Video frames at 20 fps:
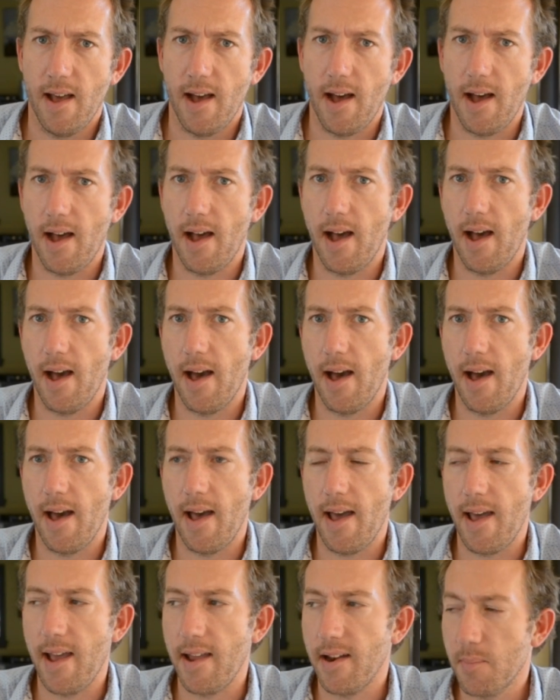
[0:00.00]

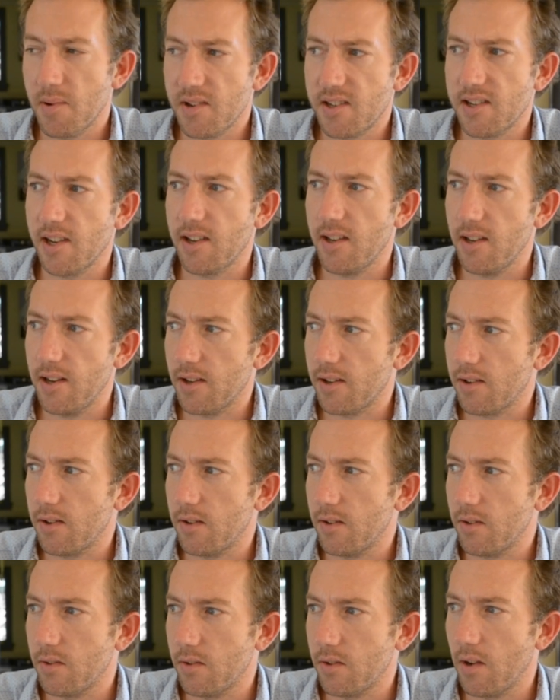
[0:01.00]
And in particular
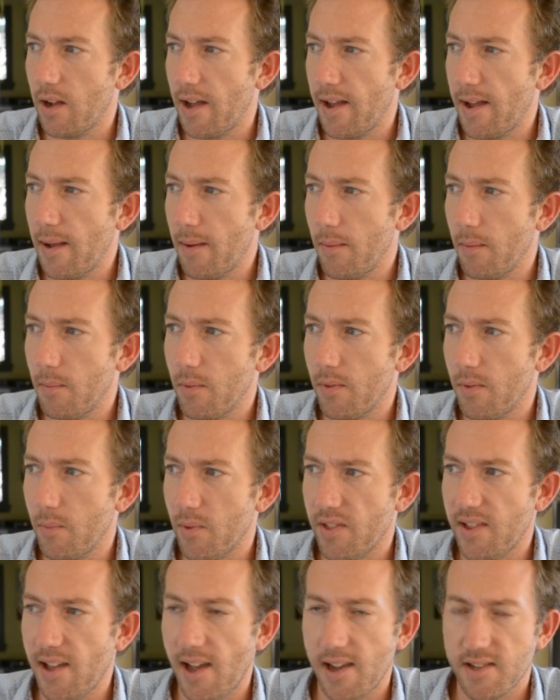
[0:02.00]

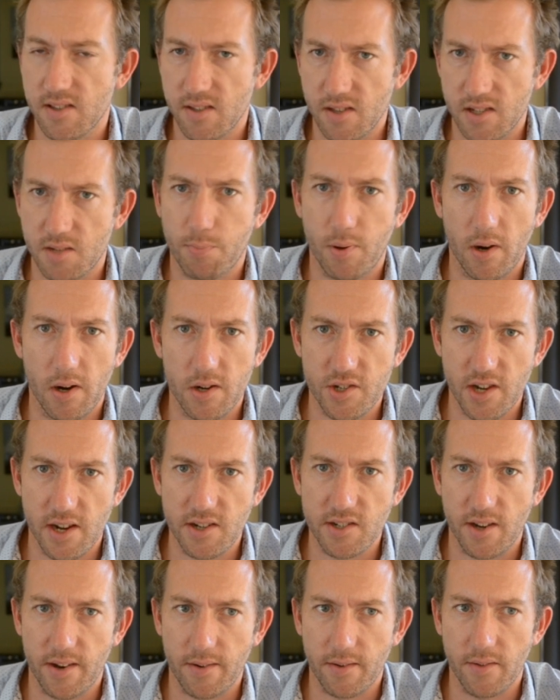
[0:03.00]
with regards to this
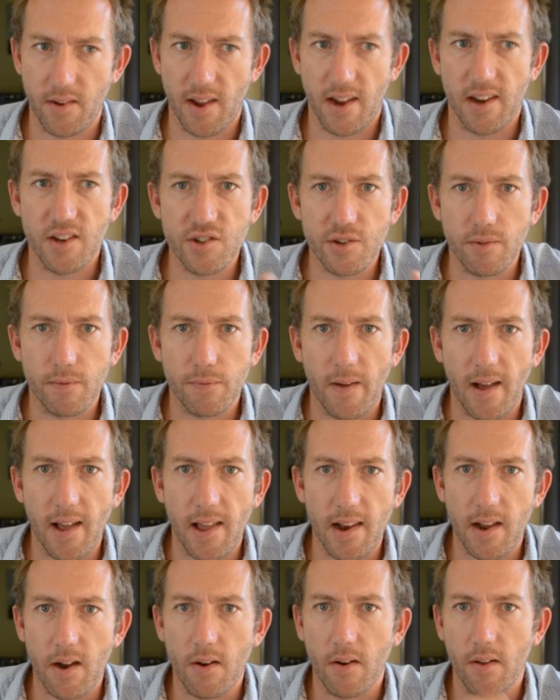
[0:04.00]
project and engine
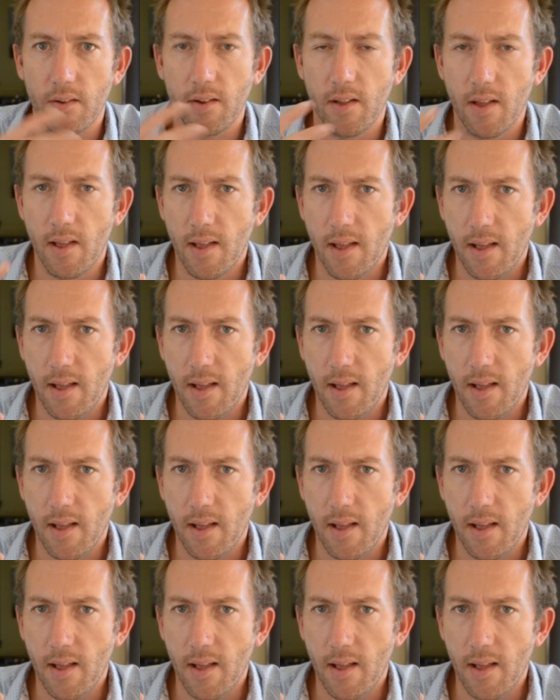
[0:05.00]
failure and